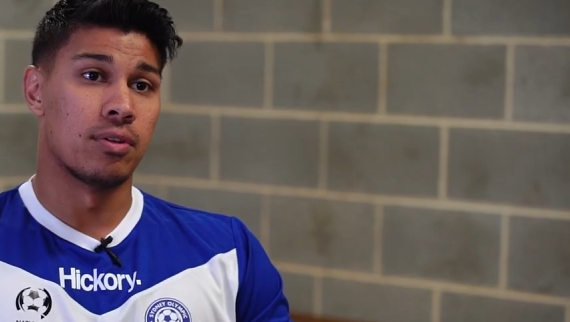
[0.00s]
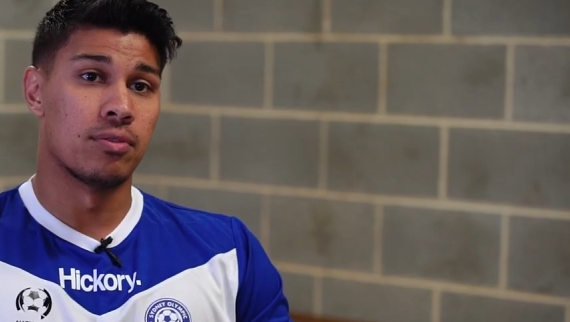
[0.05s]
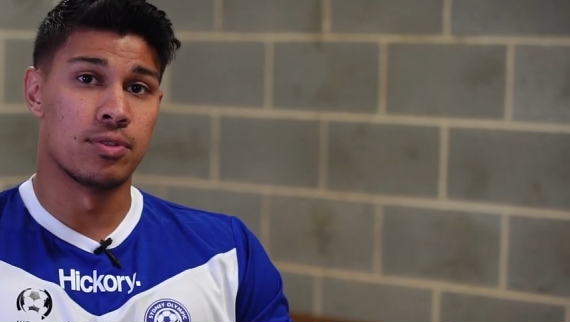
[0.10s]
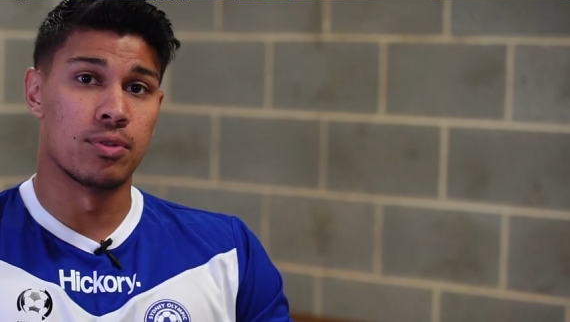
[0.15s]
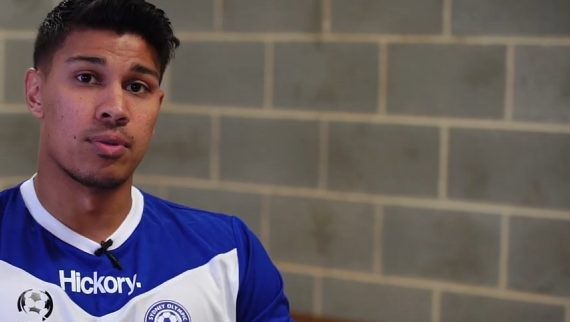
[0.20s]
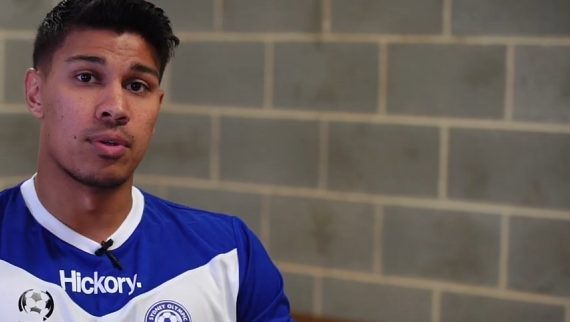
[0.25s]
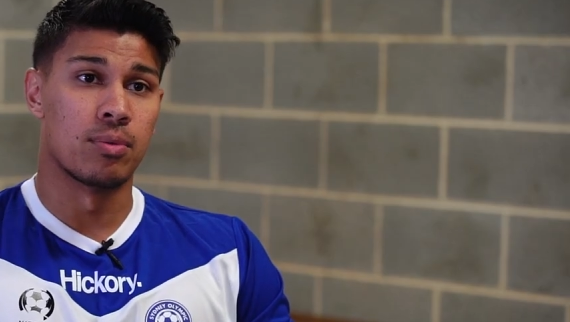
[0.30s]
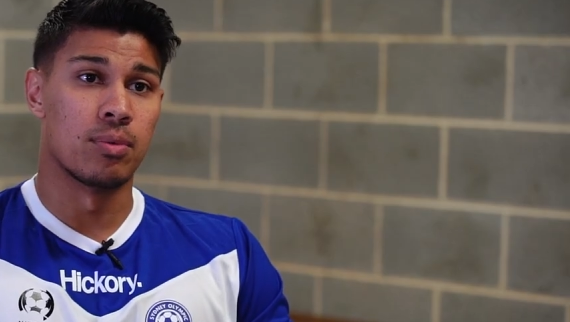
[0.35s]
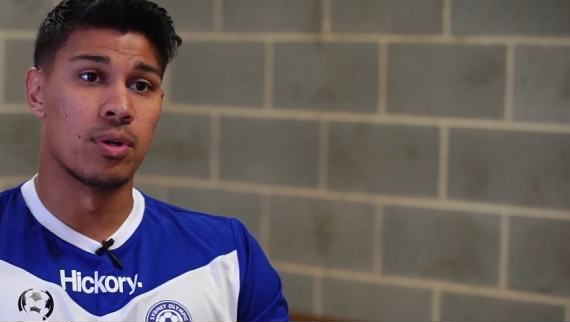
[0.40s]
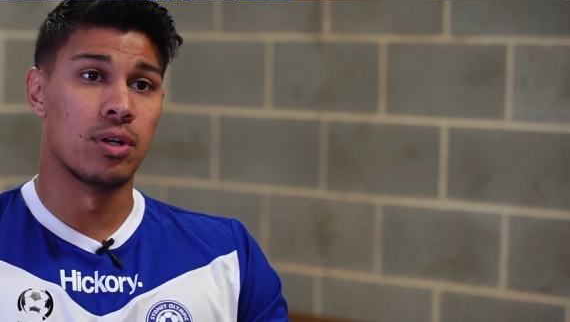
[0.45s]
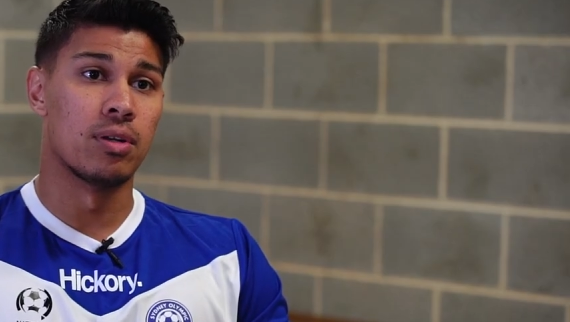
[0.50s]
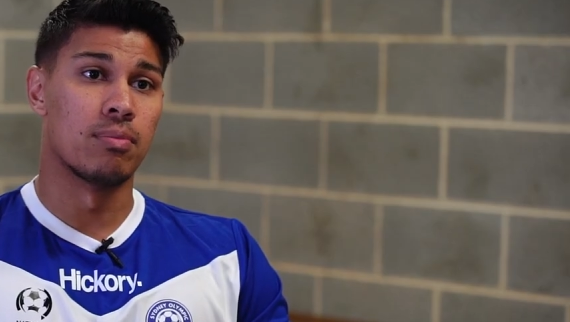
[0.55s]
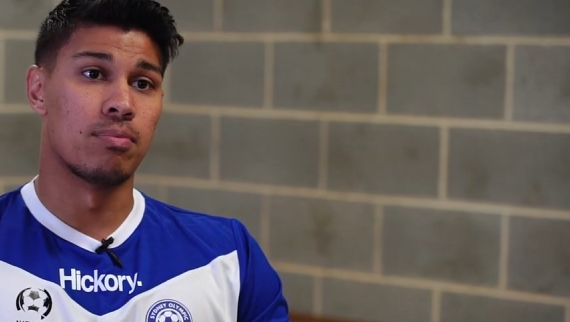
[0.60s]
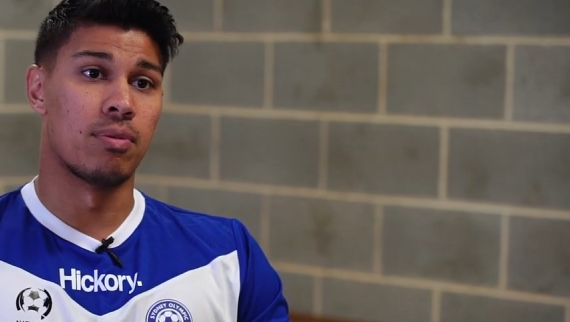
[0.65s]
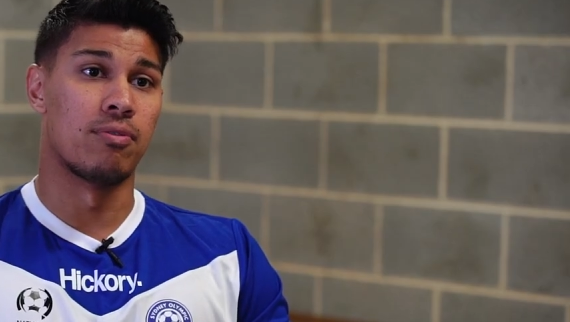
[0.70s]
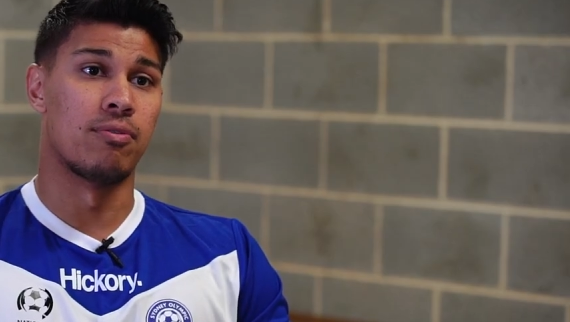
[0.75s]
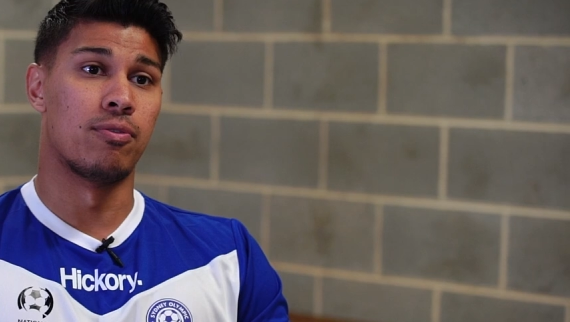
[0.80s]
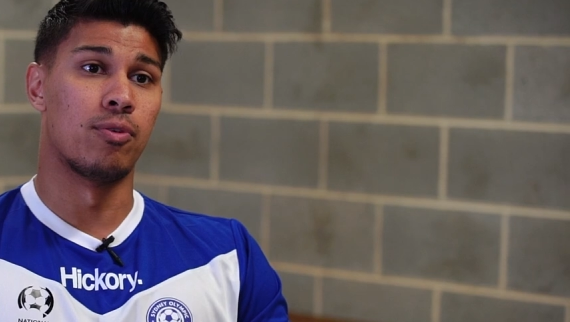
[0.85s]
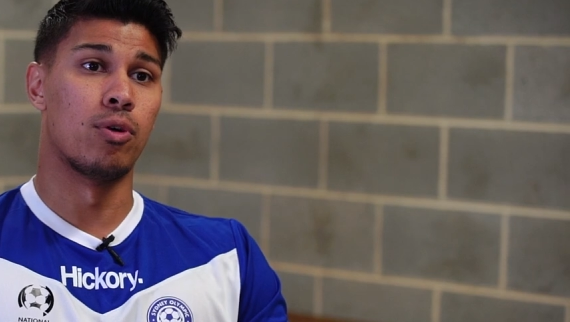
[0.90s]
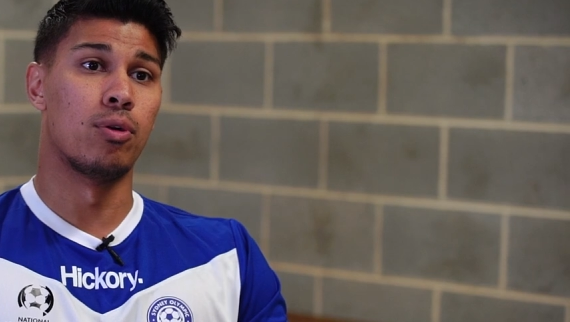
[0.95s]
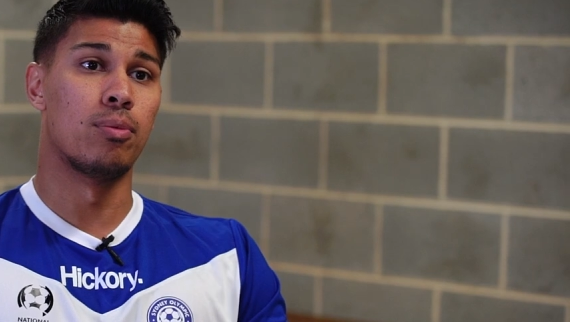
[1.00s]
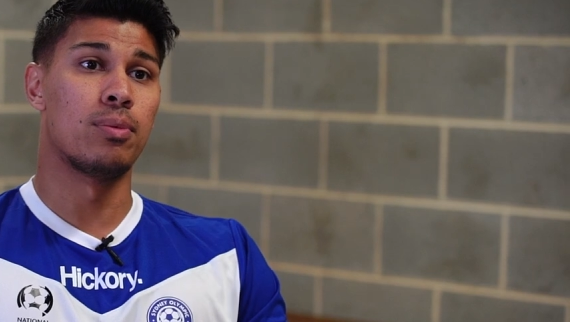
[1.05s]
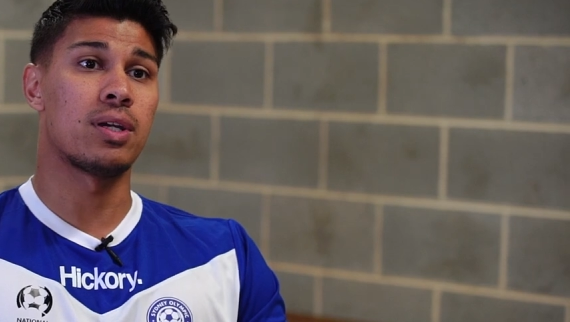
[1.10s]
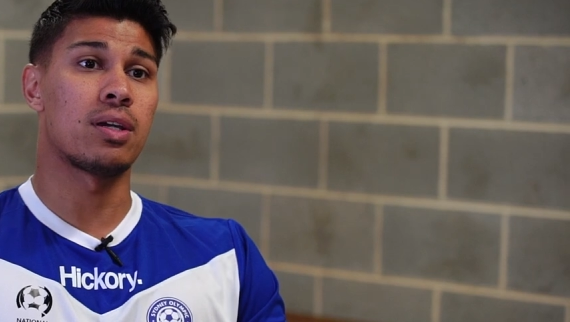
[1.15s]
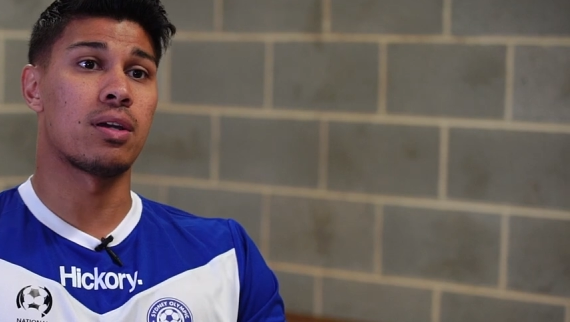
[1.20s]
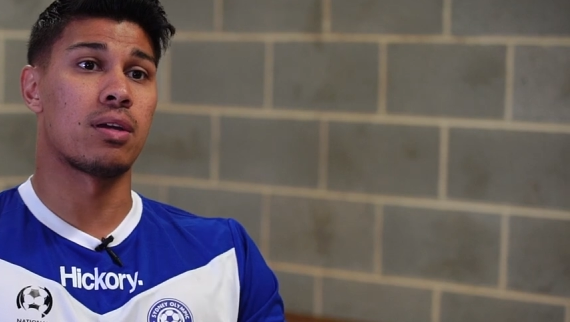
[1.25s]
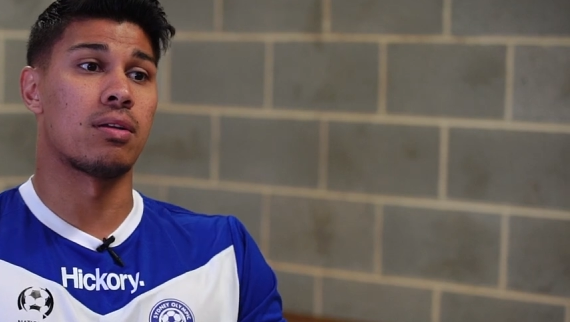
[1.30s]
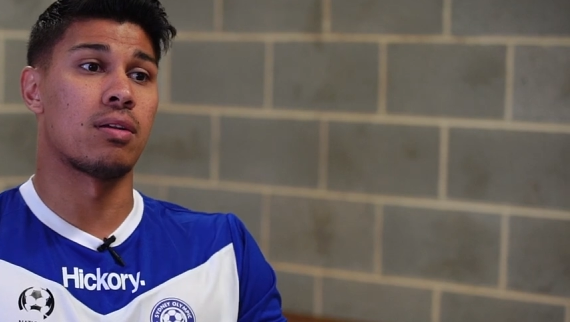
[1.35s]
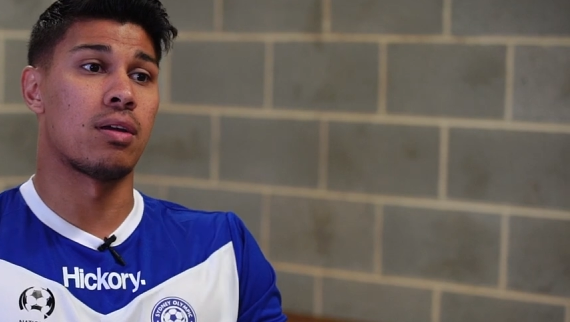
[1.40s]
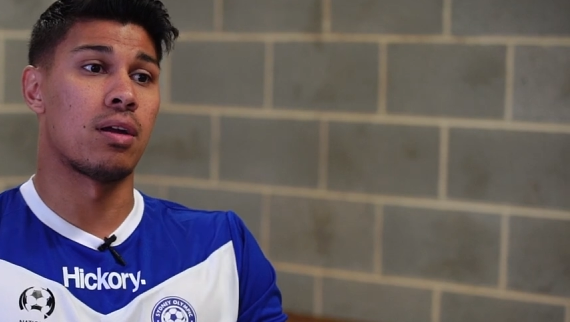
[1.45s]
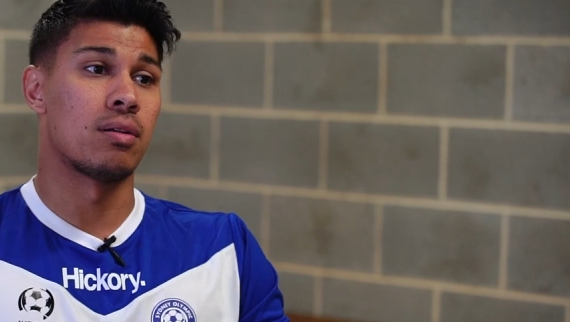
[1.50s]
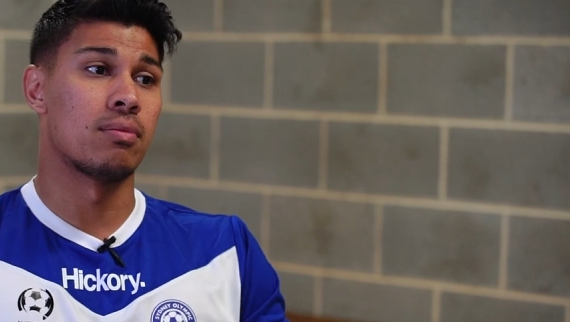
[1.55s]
of doing well and performing and,